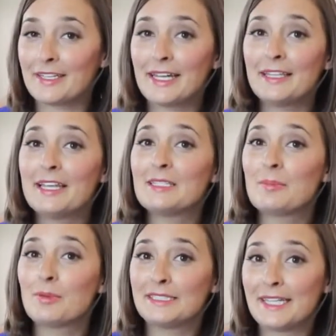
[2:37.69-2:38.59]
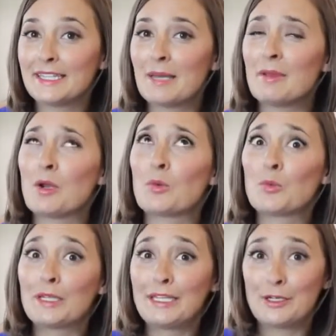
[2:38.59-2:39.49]
and I like to present them in a
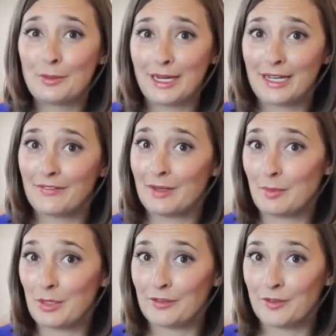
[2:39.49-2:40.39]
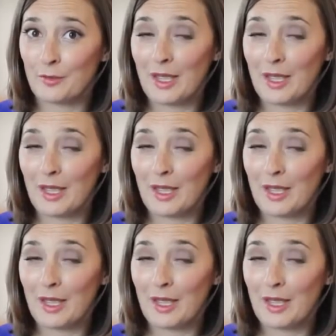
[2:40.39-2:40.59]
really creative and beautiful